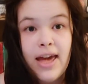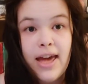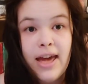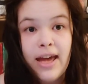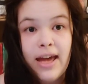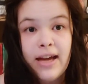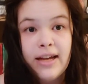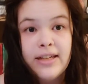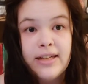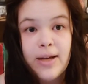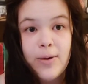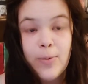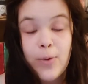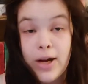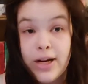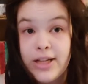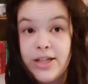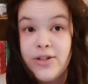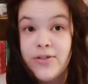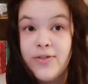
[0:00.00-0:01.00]
and I
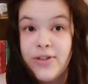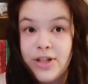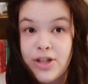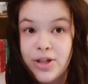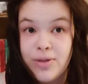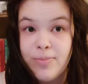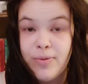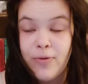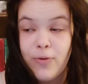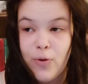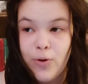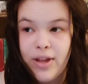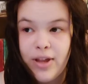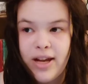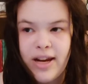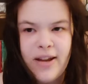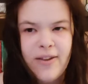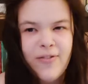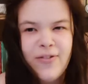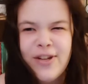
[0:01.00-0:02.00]
wanted to finish it before
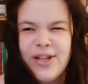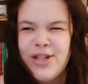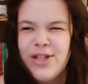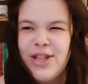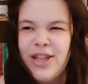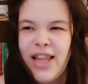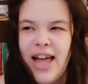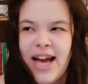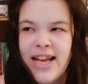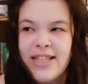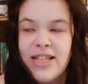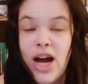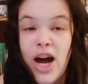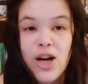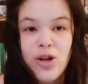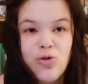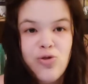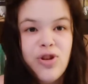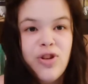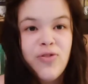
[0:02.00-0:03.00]
then. I finished the last one
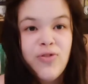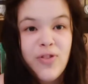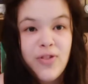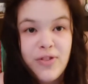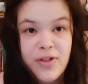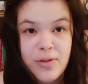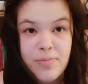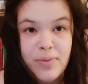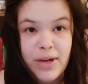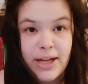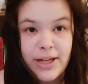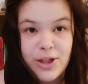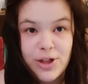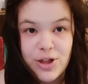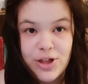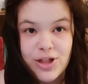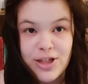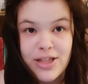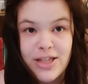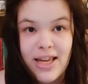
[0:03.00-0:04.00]
hundred fifty
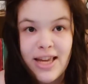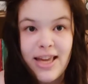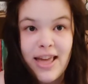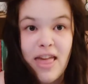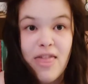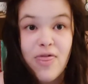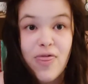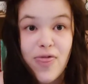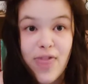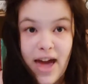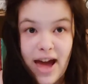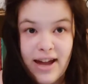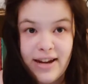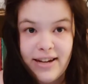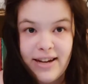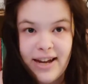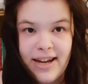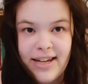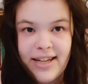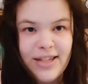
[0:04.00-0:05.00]
pages that
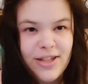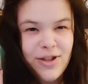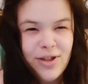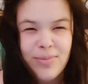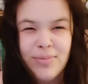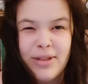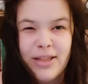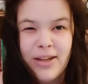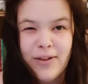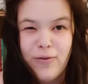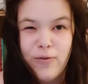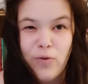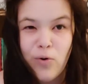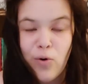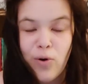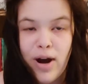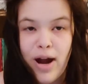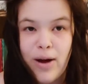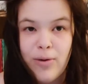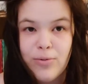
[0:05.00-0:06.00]
night. It took me like
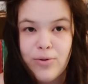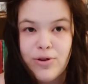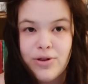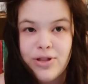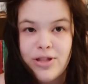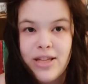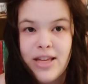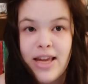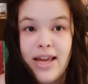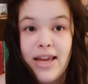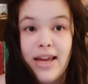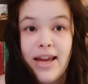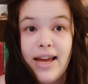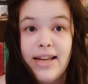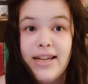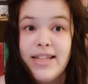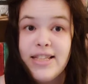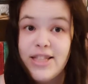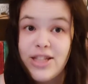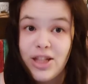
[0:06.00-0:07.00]
four hours,
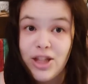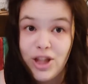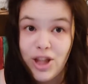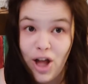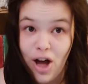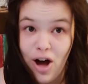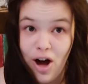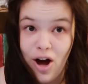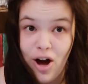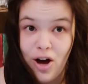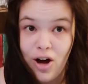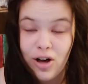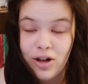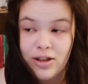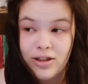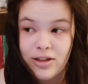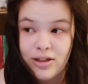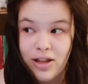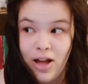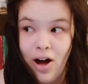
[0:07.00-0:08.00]
and it's a
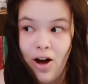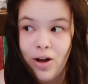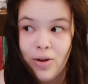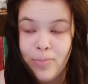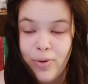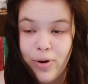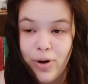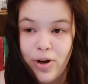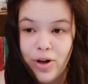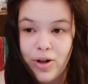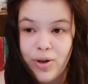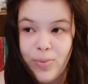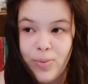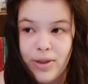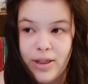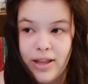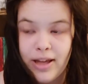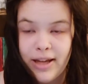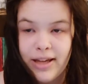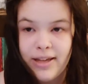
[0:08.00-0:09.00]
long, long book
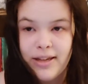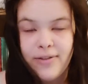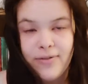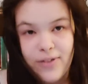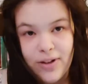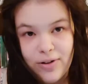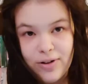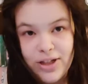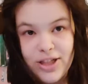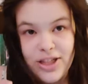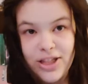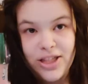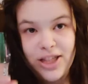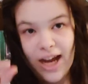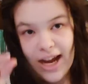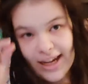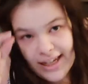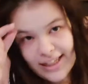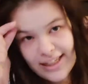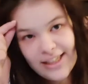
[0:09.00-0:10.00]
with like very
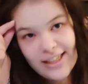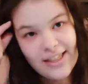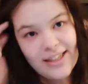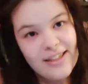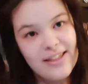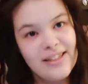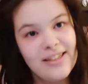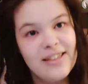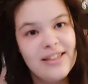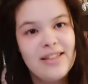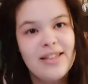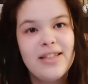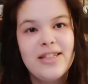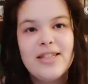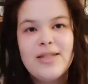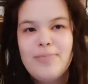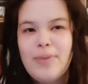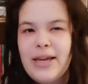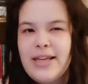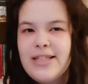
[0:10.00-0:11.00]
tight
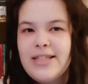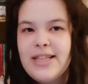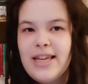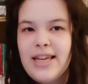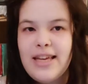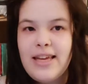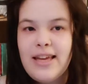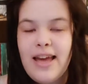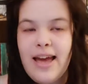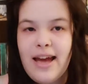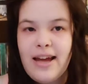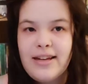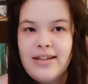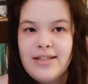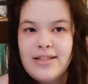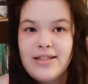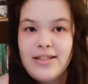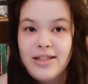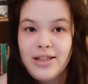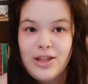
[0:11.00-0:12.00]
spacing, and
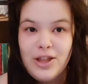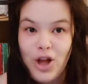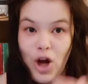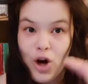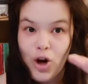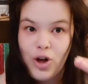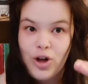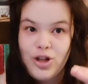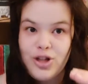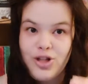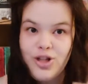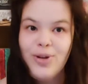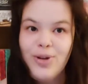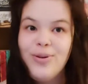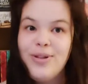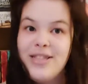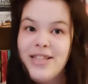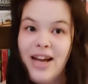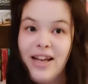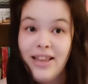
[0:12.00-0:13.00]
it's large, so
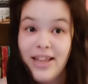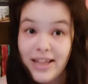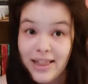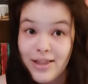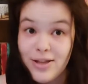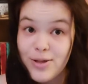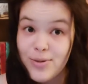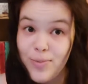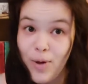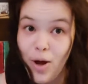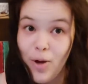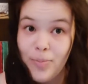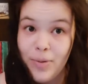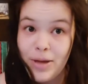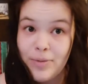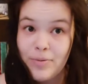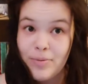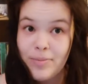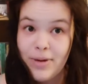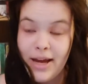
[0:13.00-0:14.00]
it's not like the small
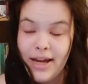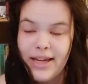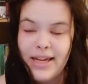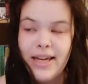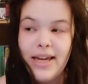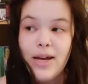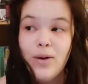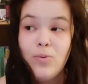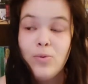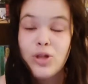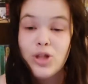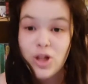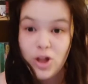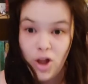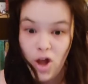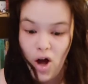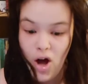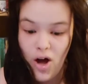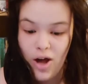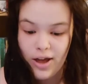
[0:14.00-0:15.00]
paperback. It was
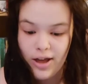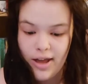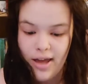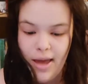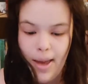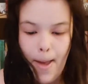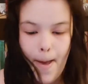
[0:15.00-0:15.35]
long,